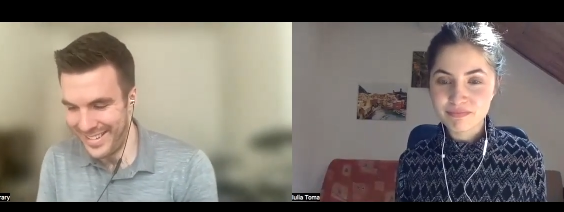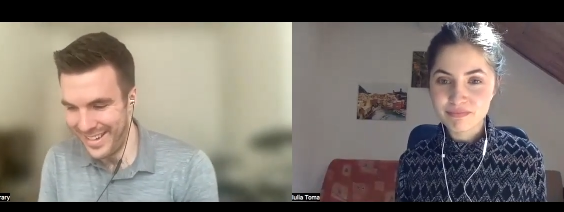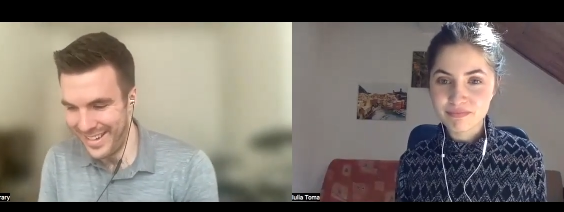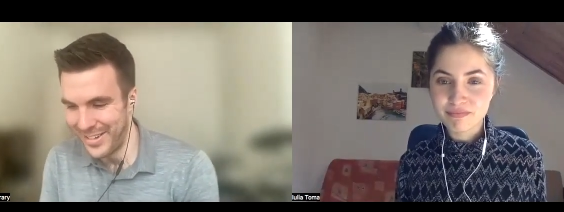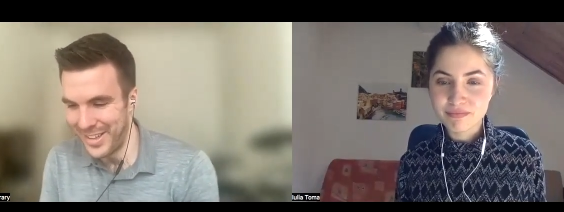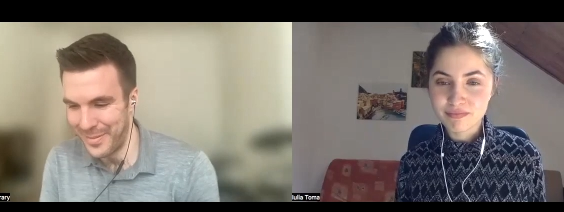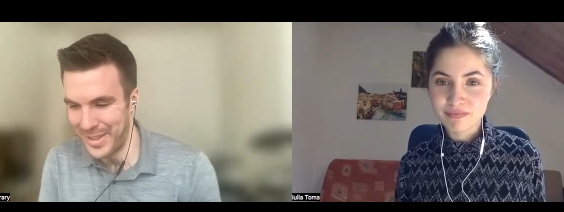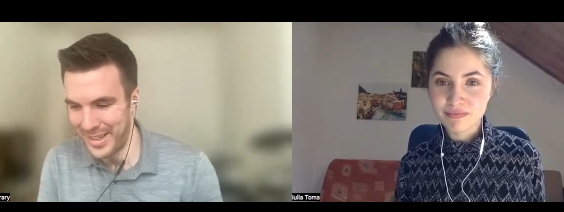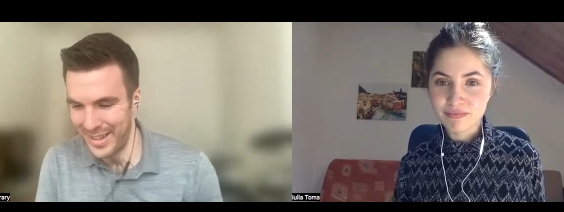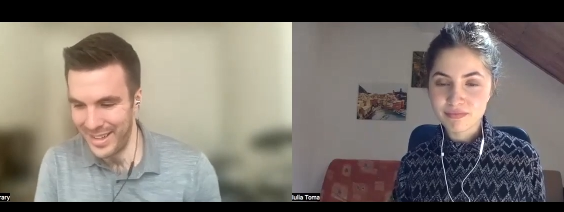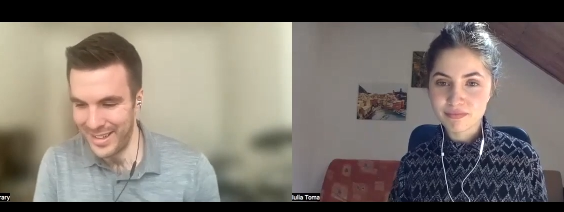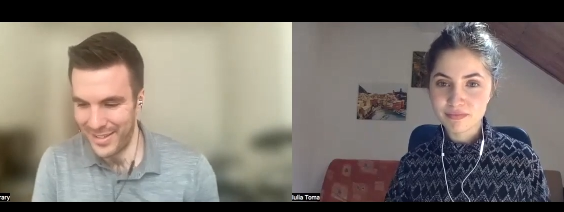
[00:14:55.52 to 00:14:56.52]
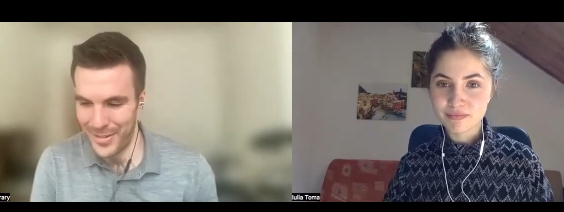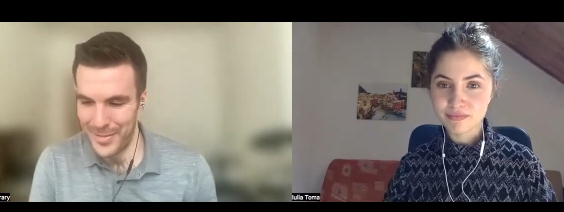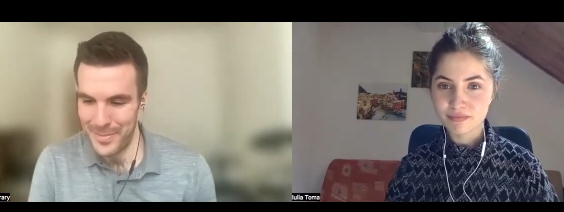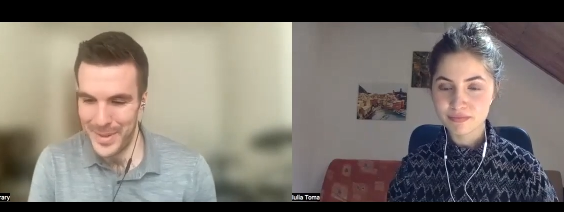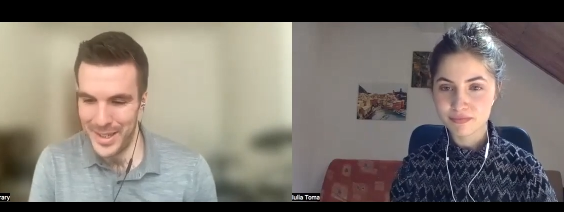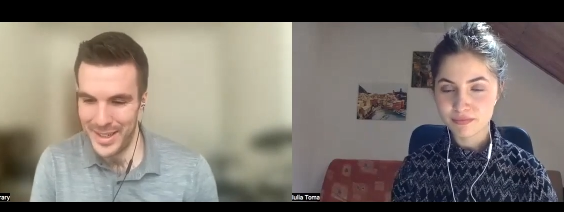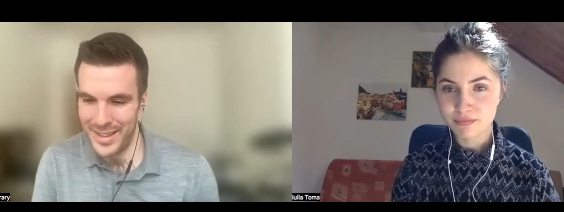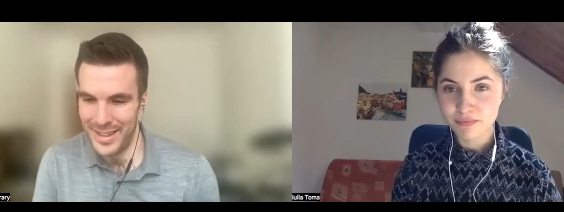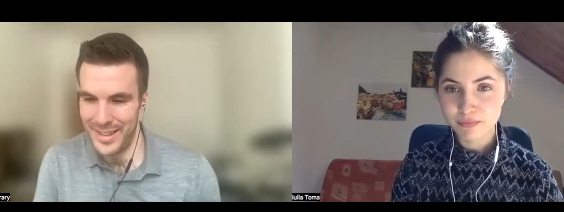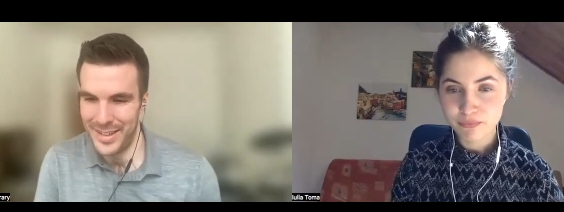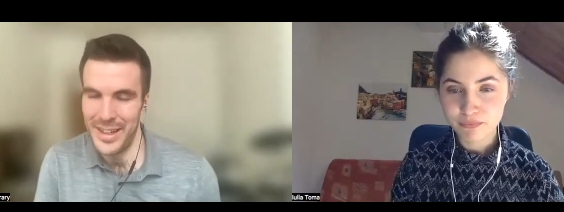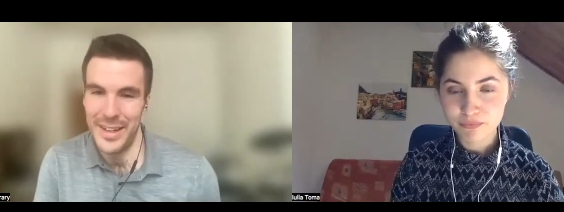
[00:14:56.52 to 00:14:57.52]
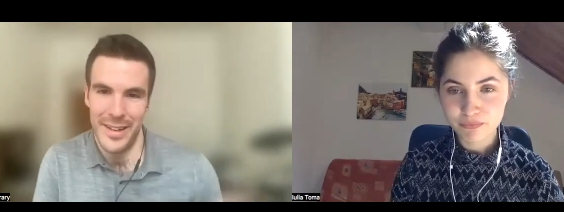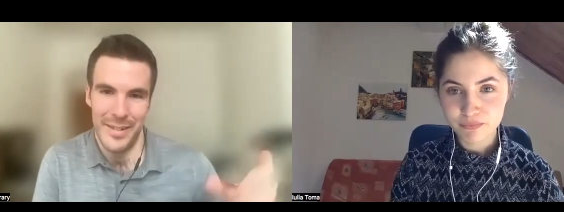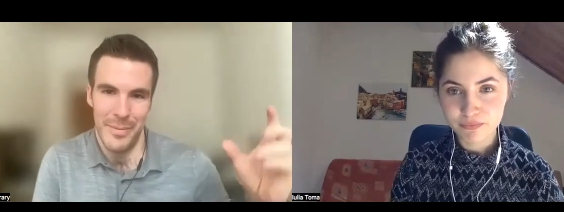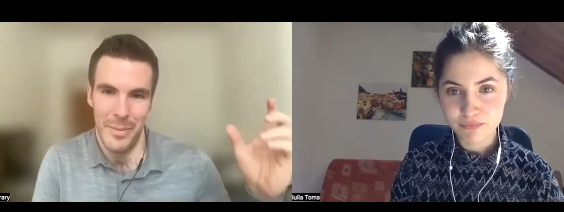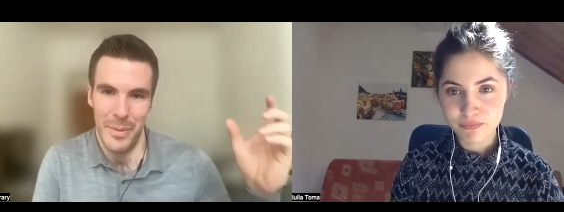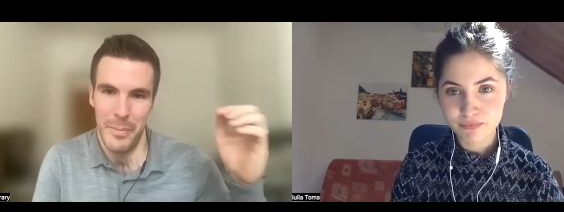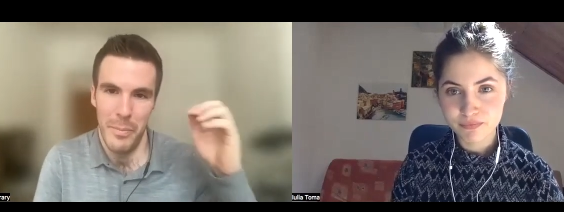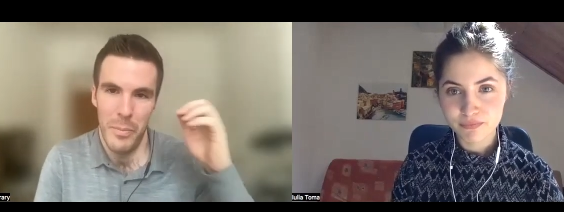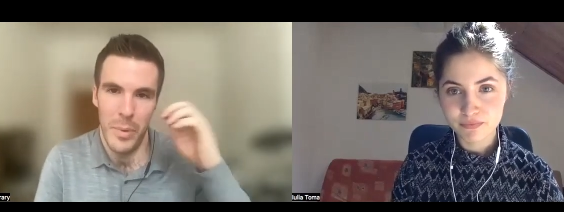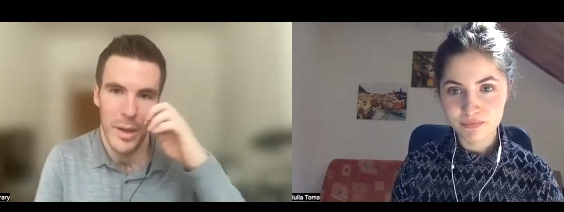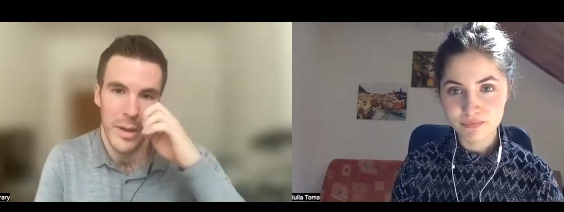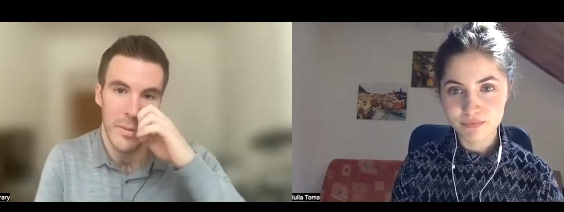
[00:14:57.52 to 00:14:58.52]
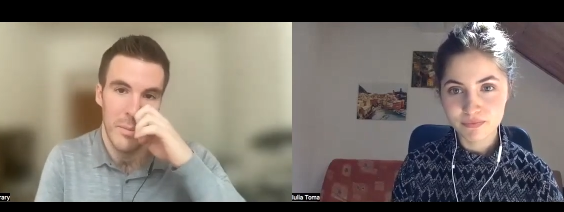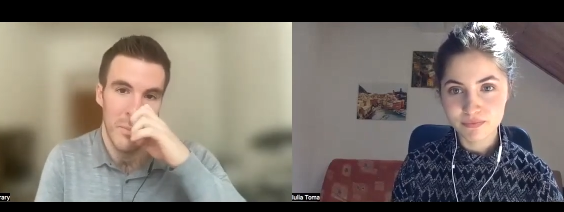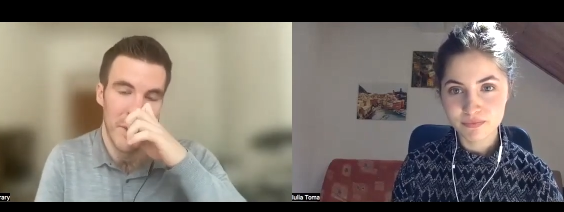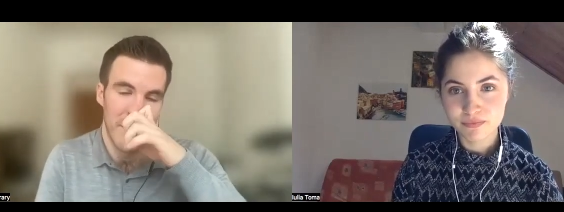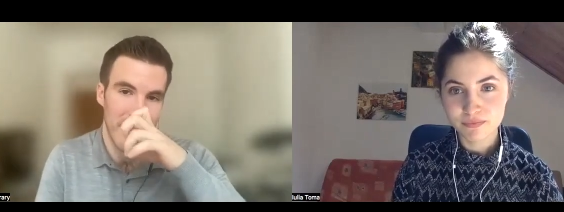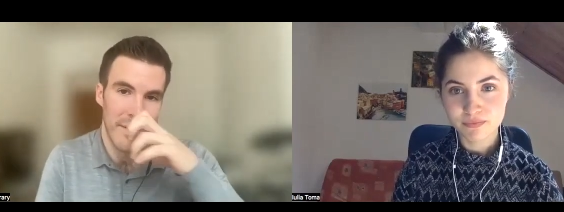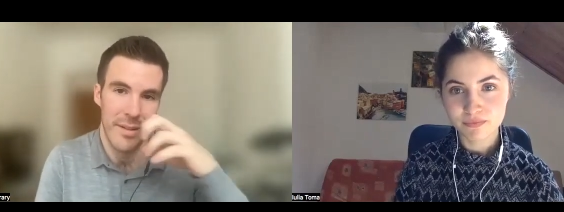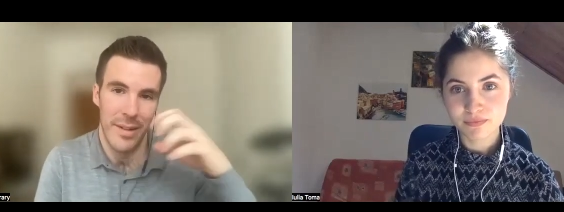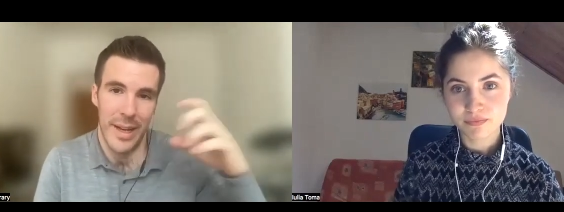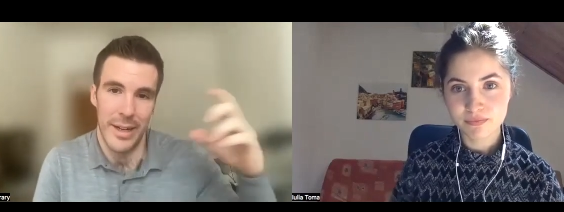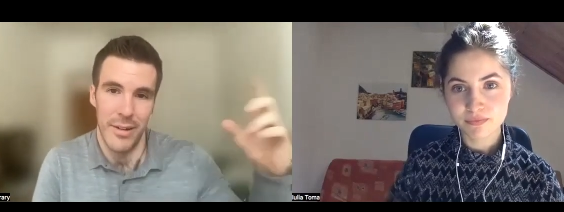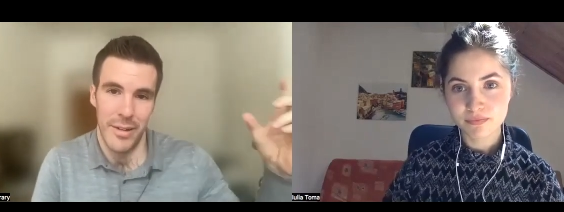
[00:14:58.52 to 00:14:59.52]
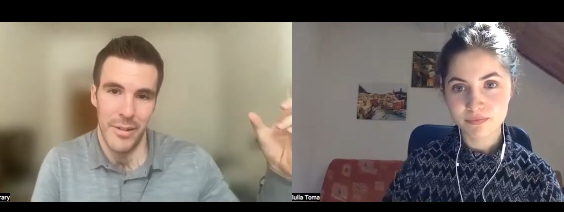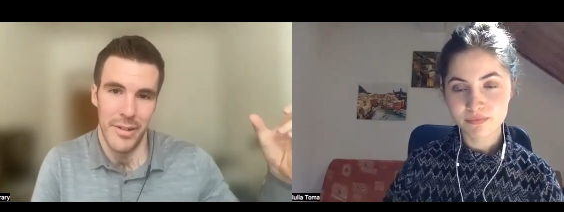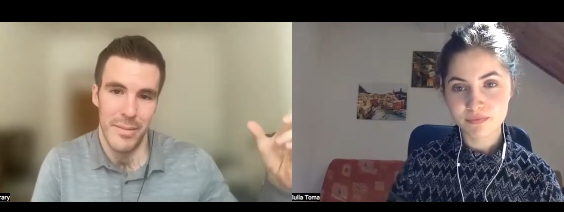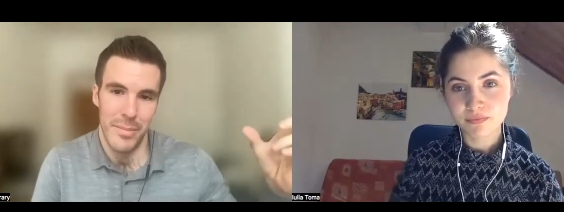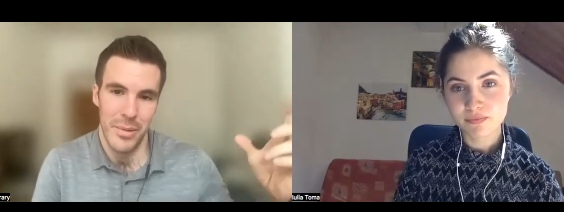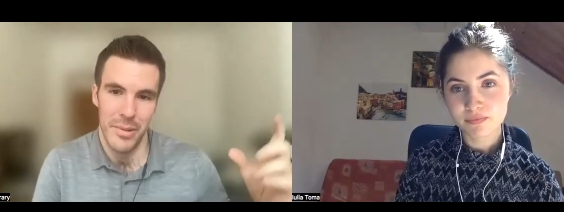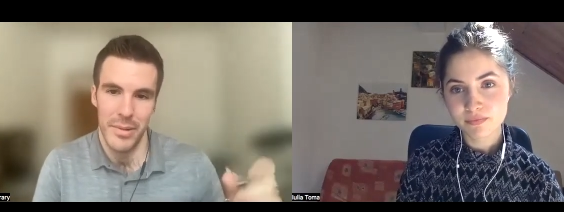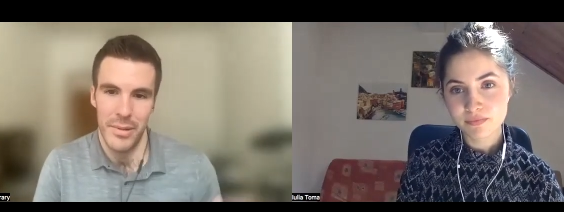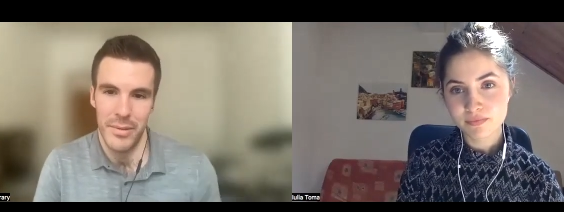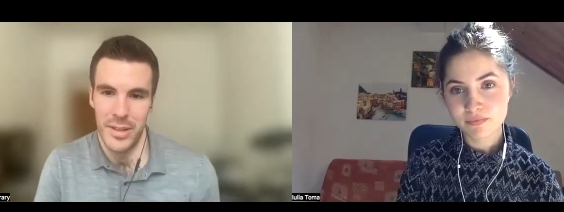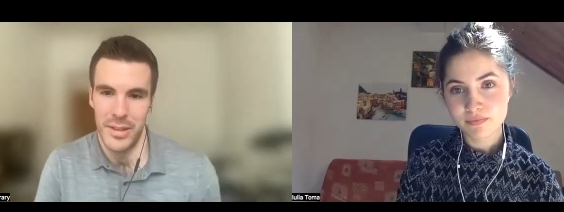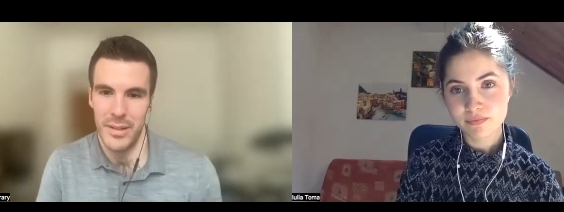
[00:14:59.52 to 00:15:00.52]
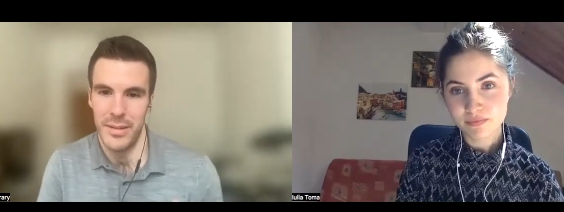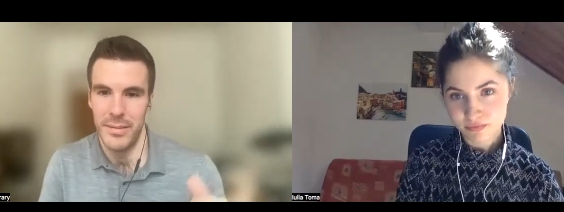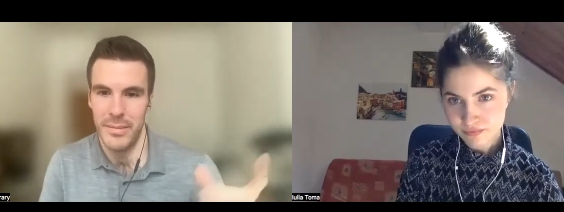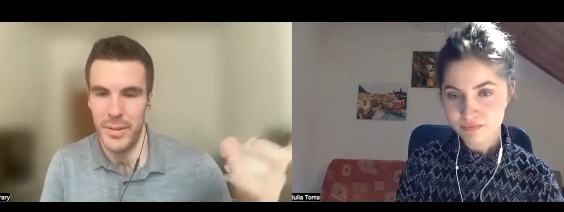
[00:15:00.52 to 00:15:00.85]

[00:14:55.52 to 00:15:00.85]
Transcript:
Speaker 1: so some studies from uh so yeah i uh, worked under eckart altenmüller who's a